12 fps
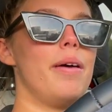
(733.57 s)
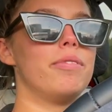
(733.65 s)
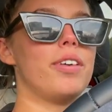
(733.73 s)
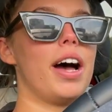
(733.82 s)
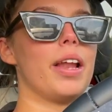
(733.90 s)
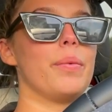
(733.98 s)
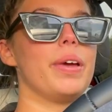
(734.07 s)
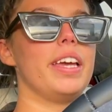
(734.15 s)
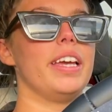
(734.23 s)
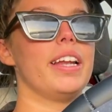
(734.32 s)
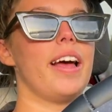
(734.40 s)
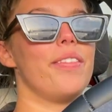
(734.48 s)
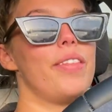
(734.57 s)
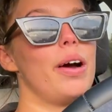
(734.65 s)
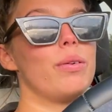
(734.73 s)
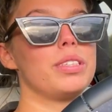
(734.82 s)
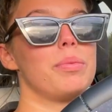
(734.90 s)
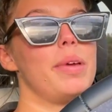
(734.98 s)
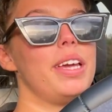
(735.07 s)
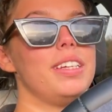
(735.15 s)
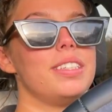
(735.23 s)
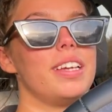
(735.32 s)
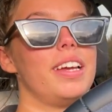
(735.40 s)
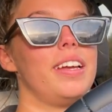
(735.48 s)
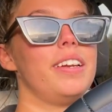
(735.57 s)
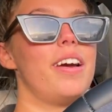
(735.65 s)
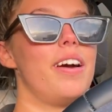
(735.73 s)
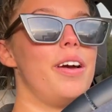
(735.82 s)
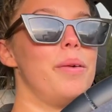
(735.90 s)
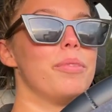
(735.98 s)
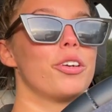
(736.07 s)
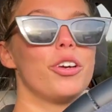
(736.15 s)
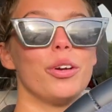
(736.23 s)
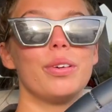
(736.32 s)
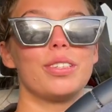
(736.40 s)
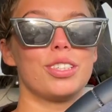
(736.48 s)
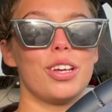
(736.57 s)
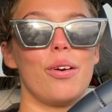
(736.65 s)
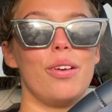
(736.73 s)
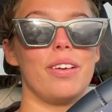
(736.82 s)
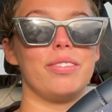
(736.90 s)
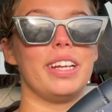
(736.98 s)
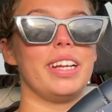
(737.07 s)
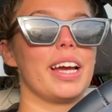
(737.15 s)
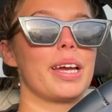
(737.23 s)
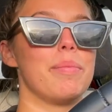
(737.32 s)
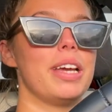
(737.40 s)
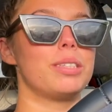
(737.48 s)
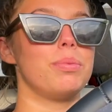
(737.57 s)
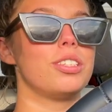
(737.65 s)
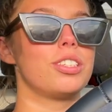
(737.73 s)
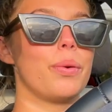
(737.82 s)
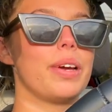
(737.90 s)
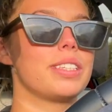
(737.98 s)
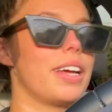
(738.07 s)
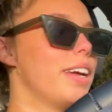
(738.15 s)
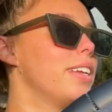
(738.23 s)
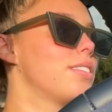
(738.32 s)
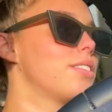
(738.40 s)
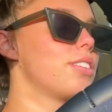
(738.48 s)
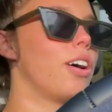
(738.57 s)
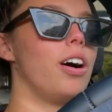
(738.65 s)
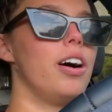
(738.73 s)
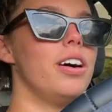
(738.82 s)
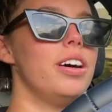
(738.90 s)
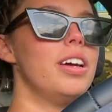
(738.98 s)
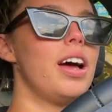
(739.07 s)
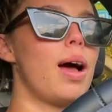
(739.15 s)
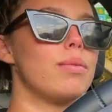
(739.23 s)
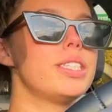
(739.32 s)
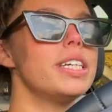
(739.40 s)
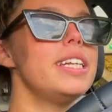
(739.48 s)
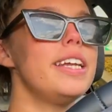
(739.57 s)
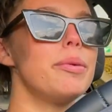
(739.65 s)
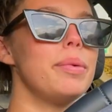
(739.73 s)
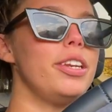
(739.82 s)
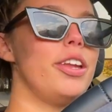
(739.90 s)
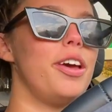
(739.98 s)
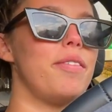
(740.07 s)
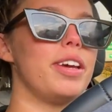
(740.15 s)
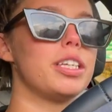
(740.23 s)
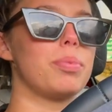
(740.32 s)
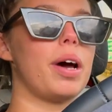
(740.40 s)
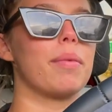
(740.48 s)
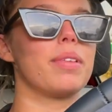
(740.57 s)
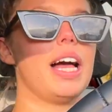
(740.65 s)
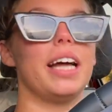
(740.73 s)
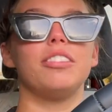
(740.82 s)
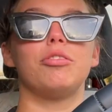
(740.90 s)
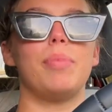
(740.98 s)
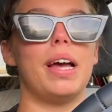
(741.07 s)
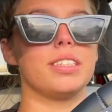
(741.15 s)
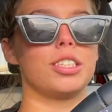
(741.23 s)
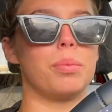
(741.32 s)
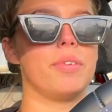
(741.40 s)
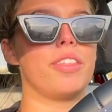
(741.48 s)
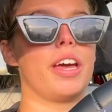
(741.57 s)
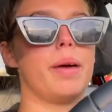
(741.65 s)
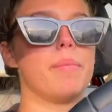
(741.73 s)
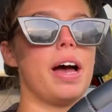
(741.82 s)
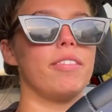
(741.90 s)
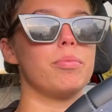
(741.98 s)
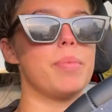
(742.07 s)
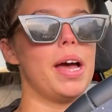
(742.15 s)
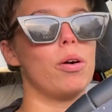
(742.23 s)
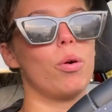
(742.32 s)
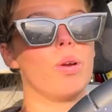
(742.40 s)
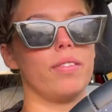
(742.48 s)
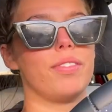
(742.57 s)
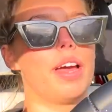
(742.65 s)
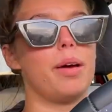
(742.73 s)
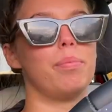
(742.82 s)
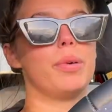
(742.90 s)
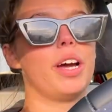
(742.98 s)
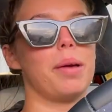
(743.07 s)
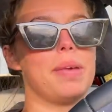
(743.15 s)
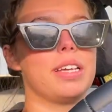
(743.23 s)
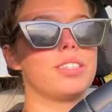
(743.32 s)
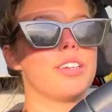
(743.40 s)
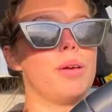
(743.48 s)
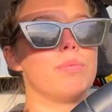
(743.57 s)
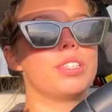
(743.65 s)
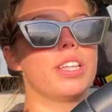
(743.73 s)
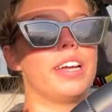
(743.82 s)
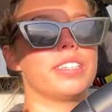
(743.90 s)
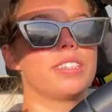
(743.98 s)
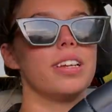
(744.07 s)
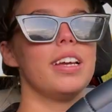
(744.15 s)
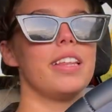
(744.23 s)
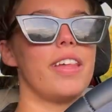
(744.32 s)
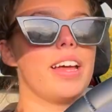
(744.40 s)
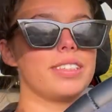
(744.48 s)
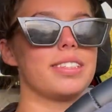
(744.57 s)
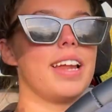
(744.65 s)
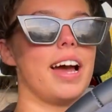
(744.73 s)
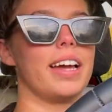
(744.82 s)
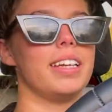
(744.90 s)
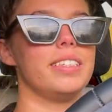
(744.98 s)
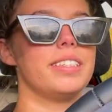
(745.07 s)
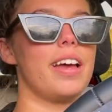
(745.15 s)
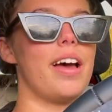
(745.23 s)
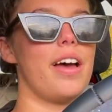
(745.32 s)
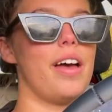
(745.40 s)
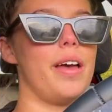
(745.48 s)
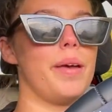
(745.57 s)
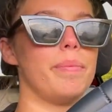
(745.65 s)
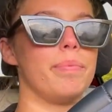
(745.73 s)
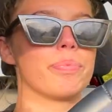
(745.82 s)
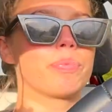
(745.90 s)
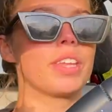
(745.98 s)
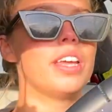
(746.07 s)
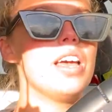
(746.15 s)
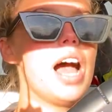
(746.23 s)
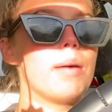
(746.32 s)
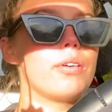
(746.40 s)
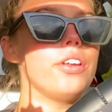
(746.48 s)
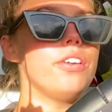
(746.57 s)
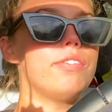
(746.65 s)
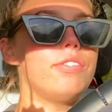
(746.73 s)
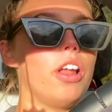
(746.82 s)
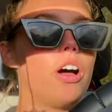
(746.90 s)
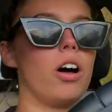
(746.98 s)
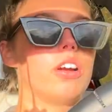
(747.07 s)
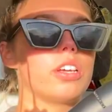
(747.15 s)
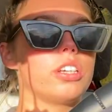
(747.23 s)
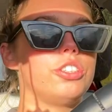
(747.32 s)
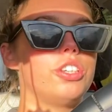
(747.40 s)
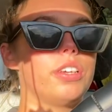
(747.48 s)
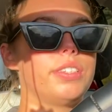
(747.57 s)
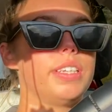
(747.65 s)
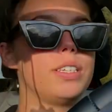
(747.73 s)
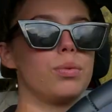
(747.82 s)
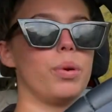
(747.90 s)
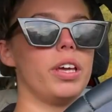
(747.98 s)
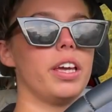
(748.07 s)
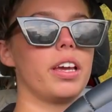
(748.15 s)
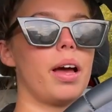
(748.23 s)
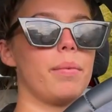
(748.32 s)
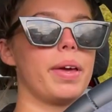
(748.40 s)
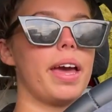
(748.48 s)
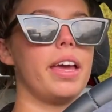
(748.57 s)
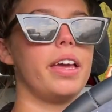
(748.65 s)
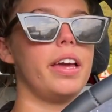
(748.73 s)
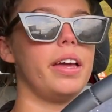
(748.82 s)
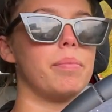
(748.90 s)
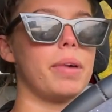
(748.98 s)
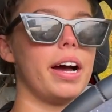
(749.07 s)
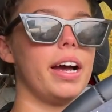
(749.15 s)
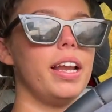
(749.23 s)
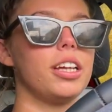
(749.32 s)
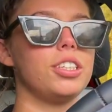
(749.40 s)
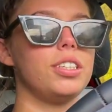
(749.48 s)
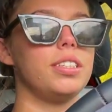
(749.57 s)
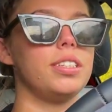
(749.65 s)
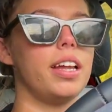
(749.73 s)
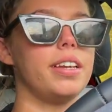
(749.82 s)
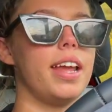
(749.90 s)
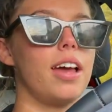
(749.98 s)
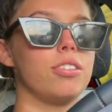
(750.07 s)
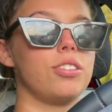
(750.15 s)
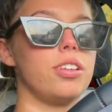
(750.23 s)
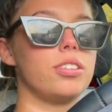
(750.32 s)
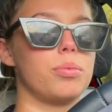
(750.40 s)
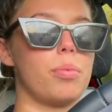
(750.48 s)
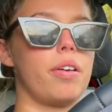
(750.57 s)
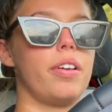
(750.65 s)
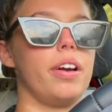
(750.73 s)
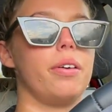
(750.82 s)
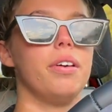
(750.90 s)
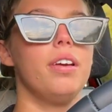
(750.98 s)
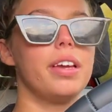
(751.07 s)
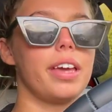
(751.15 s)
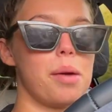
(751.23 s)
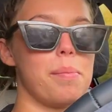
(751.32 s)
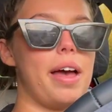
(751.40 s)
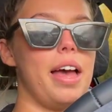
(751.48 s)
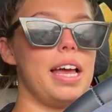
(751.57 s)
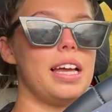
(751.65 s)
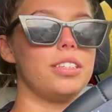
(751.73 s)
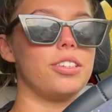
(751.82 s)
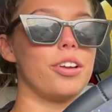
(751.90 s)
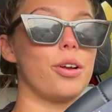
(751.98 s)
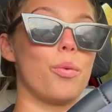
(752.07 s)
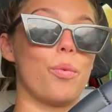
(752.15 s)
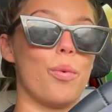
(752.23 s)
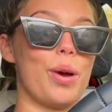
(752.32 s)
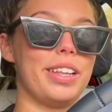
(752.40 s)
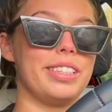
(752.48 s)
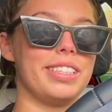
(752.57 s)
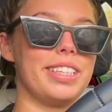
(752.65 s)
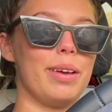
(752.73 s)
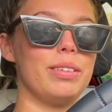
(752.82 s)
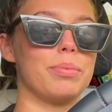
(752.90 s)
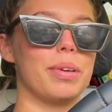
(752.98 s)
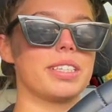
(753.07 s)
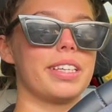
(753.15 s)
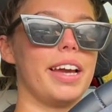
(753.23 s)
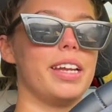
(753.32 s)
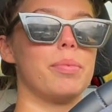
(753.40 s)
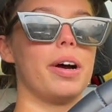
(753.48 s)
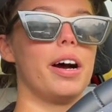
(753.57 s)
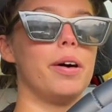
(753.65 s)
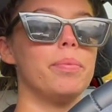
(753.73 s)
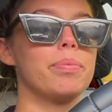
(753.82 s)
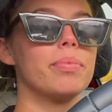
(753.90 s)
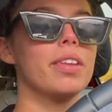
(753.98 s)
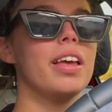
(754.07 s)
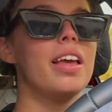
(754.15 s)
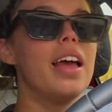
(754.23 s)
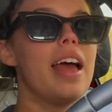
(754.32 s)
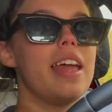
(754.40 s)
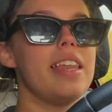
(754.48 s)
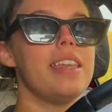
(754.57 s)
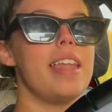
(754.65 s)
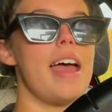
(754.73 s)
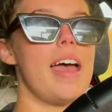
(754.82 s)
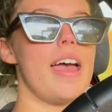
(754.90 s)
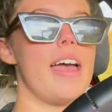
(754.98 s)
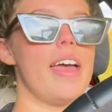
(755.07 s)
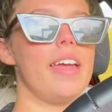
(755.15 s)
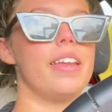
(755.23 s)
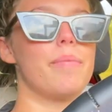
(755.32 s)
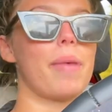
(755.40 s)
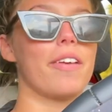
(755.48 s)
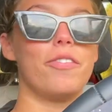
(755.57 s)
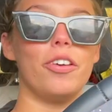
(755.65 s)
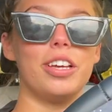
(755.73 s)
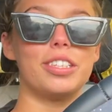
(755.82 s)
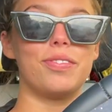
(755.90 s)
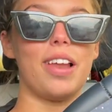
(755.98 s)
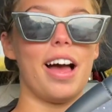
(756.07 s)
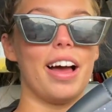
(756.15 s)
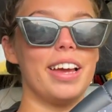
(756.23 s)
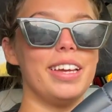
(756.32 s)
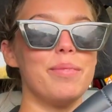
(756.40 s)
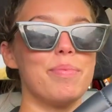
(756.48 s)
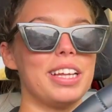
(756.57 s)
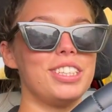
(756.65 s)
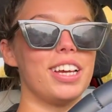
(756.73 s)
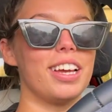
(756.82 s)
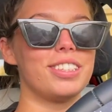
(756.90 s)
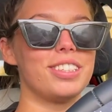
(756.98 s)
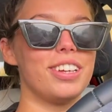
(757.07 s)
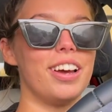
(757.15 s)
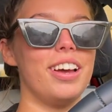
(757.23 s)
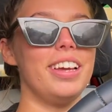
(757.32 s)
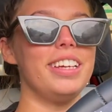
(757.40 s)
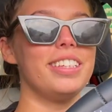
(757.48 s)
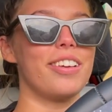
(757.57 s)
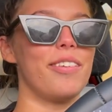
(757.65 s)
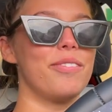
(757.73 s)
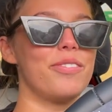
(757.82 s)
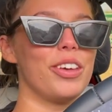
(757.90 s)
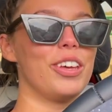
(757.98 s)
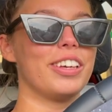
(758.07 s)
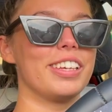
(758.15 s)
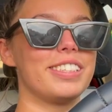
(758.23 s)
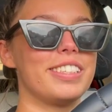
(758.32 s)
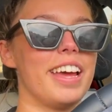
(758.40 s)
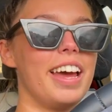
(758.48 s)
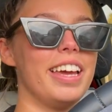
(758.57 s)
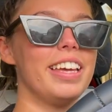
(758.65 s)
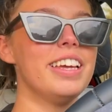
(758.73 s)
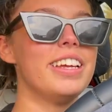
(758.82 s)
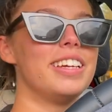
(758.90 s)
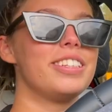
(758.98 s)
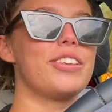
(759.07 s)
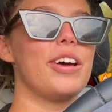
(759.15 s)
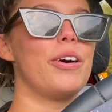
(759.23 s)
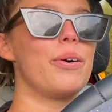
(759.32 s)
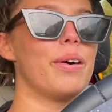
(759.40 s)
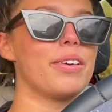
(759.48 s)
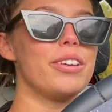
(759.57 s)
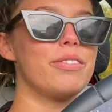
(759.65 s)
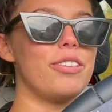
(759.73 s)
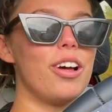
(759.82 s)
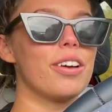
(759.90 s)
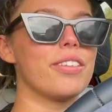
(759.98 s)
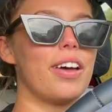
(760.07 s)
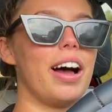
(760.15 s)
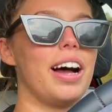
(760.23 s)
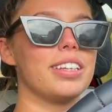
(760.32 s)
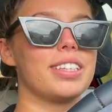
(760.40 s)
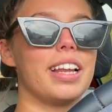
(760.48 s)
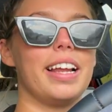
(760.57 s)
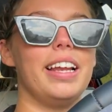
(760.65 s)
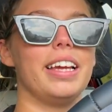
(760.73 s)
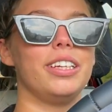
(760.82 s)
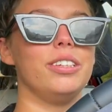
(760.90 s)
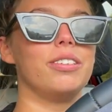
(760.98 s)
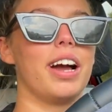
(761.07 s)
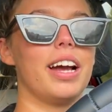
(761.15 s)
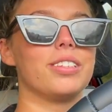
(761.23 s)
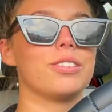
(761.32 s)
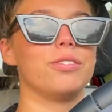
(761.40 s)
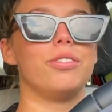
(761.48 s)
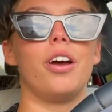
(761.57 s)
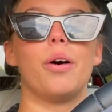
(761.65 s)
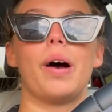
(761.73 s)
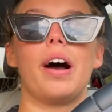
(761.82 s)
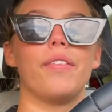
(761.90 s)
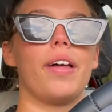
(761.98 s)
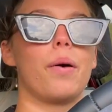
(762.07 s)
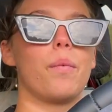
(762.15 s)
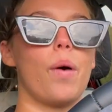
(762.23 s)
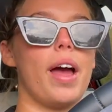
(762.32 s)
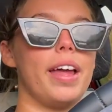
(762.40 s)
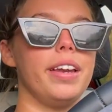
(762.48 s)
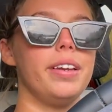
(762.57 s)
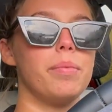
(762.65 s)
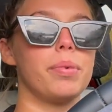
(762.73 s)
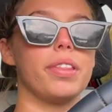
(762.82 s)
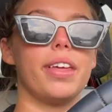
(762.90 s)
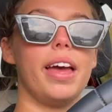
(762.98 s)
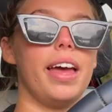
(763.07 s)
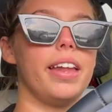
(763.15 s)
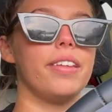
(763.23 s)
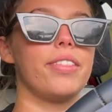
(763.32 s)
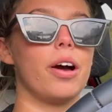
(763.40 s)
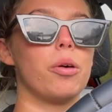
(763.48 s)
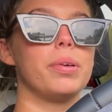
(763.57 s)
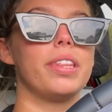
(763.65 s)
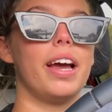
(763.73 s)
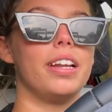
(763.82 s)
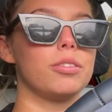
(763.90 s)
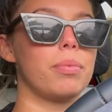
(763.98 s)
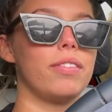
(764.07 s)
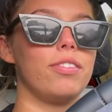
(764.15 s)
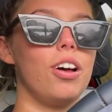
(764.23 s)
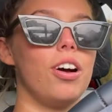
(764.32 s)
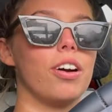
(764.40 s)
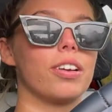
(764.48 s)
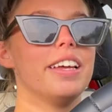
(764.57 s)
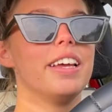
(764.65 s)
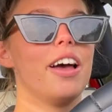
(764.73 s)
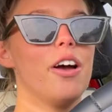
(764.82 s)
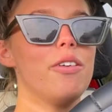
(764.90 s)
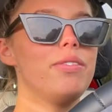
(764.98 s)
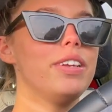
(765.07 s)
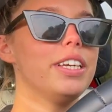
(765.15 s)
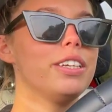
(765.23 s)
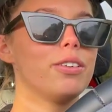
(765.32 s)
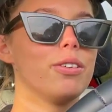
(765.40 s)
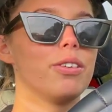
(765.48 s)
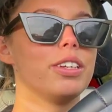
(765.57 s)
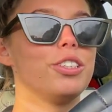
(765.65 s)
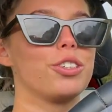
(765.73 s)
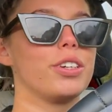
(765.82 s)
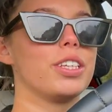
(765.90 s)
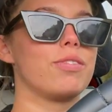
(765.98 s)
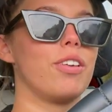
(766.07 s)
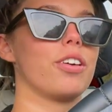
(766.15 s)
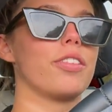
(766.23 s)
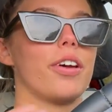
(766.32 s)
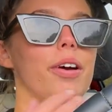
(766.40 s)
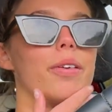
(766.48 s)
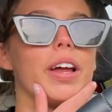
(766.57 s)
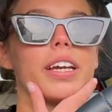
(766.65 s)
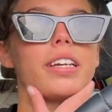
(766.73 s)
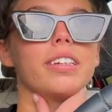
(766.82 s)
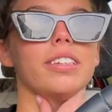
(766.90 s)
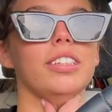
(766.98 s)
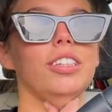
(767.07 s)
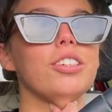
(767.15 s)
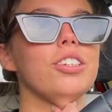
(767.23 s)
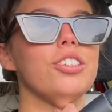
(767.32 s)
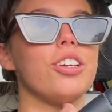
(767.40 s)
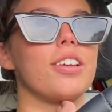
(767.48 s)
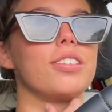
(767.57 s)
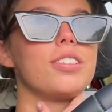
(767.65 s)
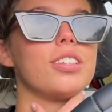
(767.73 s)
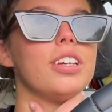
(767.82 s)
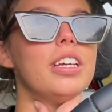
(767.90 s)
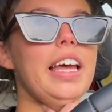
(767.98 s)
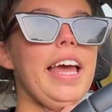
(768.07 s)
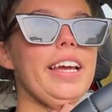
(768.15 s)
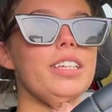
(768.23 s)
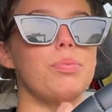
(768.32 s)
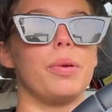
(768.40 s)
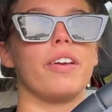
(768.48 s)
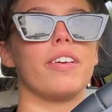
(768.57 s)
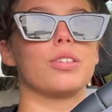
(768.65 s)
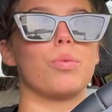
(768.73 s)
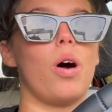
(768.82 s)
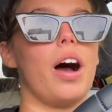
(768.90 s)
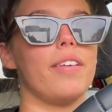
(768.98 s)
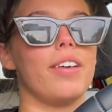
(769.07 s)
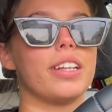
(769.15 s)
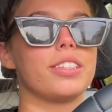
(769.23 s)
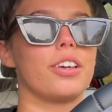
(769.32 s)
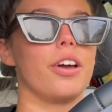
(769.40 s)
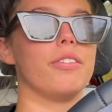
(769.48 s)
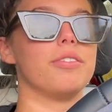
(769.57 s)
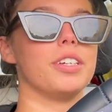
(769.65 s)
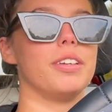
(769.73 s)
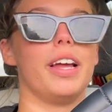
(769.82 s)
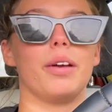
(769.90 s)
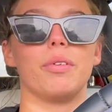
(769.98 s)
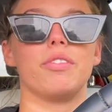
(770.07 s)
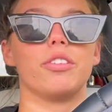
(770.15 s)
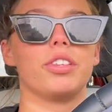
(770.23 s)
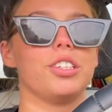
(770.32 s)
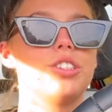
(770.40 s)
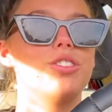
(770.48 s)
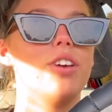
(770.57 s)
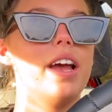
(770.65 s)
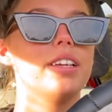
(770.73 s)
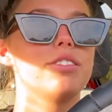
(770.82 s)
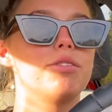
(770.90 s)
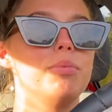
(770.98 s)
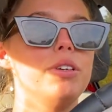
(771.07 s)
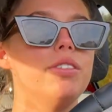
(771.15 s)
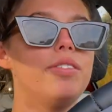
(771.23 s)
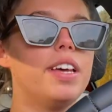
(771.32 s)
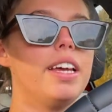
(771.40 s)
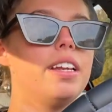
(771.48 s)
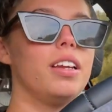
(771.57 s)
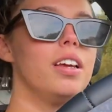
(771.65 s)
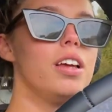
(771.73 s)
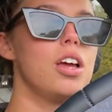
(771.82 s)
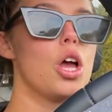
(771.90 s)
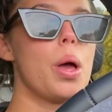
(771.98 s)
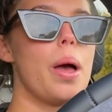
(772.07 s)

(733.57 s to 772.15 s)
for Halloween, and that was amazing. The crew was so lovely, like, it makes me so excited to start. I'm still a little bit nervous, but I'm glad I've met some of them. I haven't met all of them, but I met some, so that's nice. I'm gonna vlog just this week. I'm getting my eyelashes and nails done tomorrow, getting my hair done on Wednesday, which I'm excited about. And then my first flight in Manchester is on Thursday, so I'm gonna vlog that to like let you guys all know how that went. But then that'll be the end of my vlog. Hopefully you all enjoy this vlog though, like, you can just experience what I've had to go through, like, with all the stress of moving.